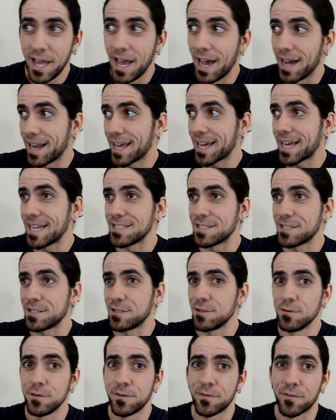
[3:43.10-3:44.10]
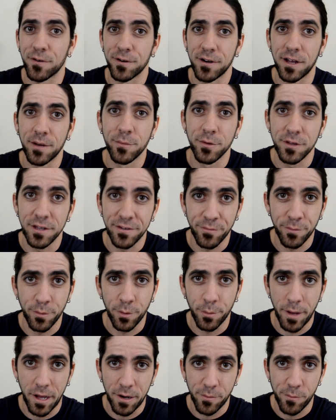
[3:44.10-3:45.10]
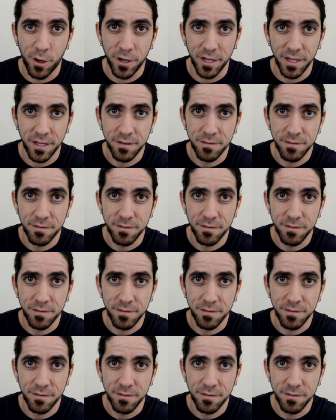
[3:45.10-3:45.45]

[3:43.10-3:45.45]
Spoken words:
And I get sued for an unbelievable amount of money.